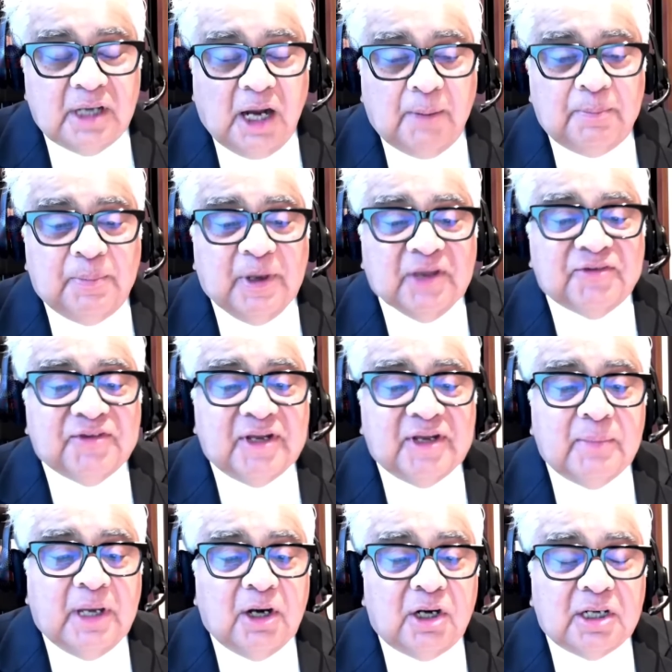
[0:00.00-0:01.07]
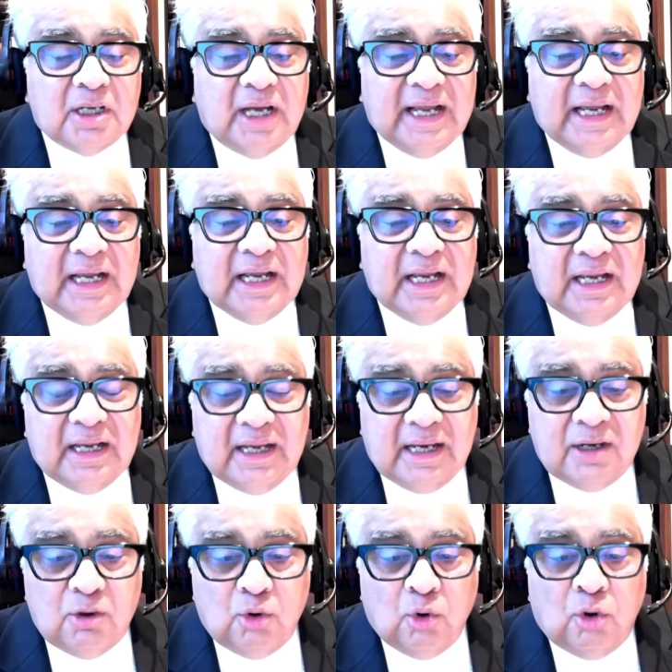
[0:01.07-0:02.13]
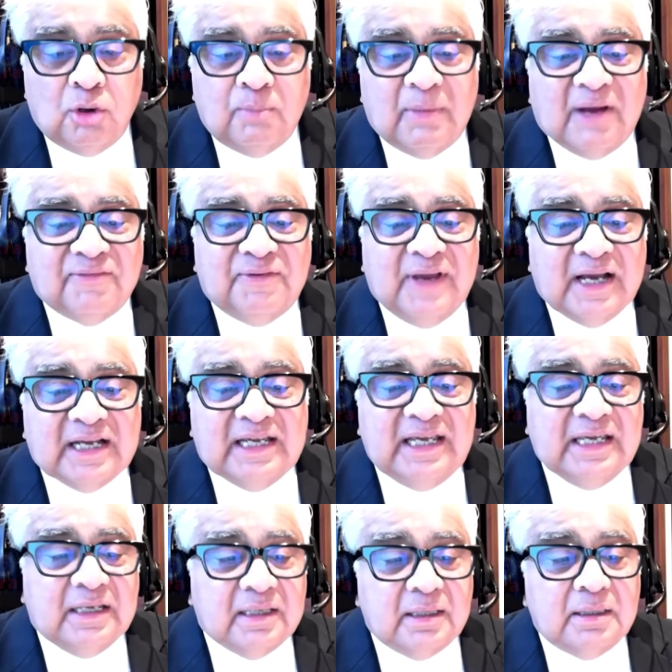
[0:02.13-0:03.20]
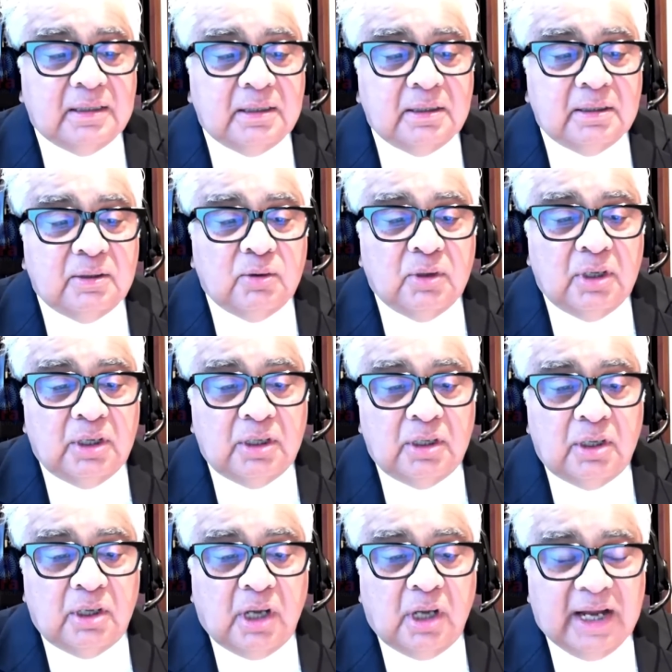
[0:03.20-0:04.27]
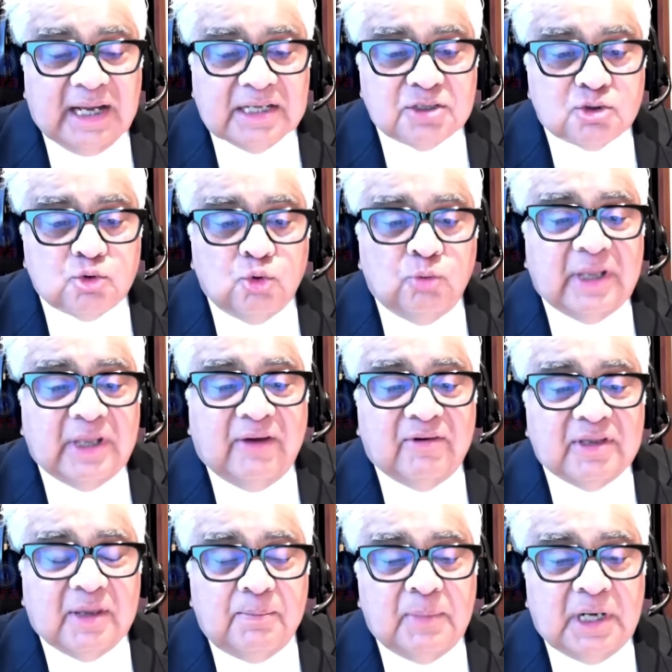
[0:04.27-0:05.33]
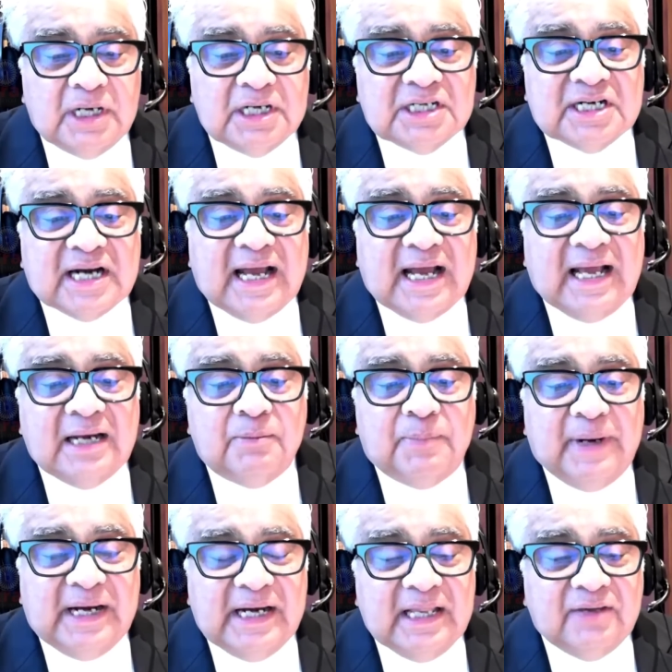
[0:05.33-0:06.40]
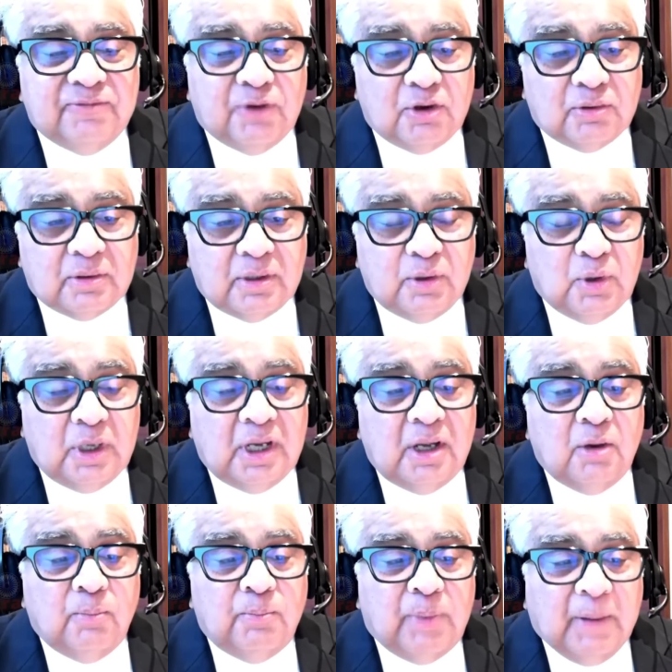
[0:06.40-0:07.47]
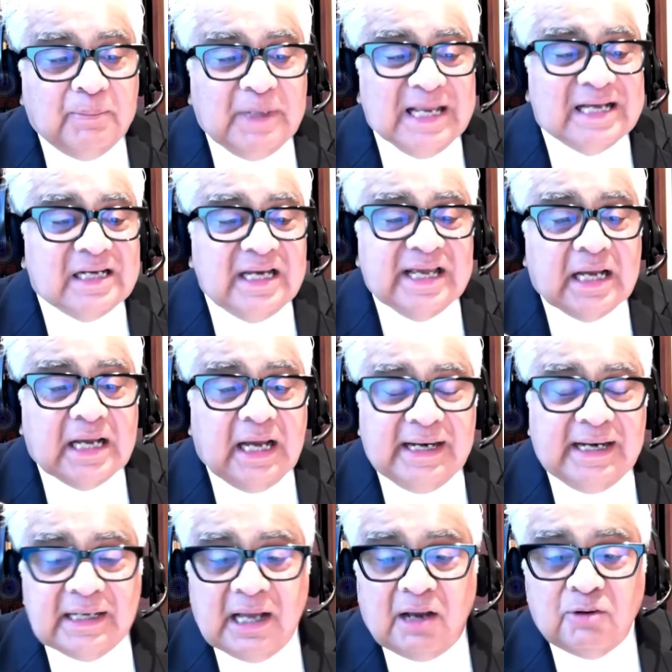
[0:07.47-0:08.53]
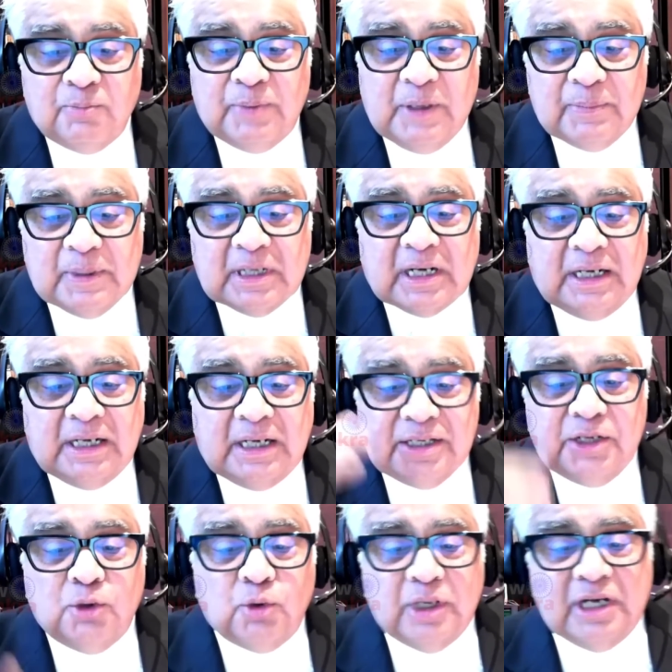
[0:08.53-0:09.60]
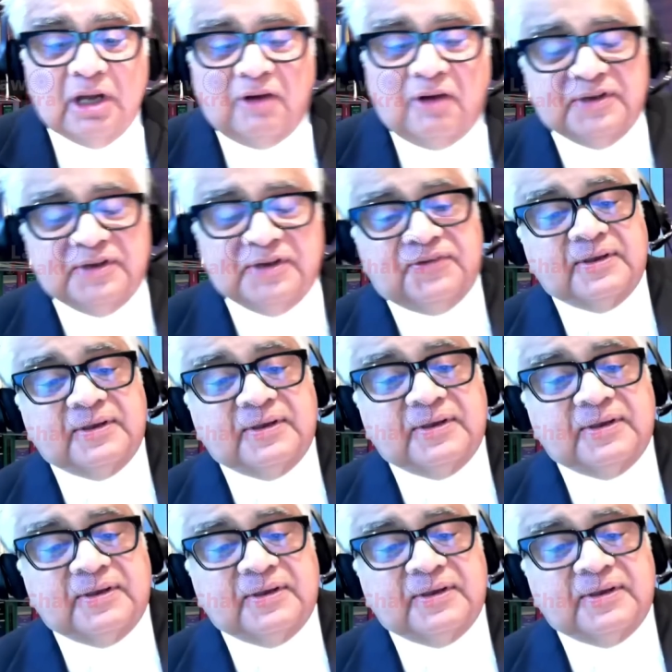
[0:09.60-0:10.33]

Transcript: A person, a known mafia king against whom there was a murder trial pending for publicly gunning down people continued in office.